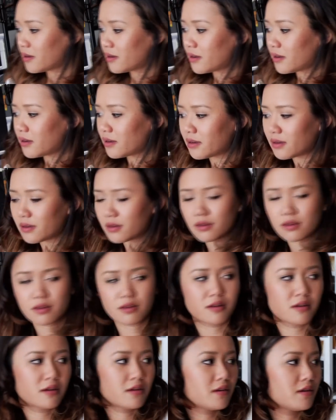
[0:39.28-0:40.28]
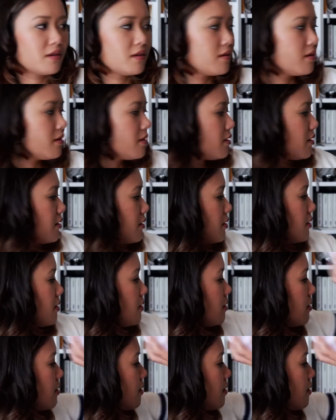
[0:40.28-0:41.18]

No one is speaking in this clip.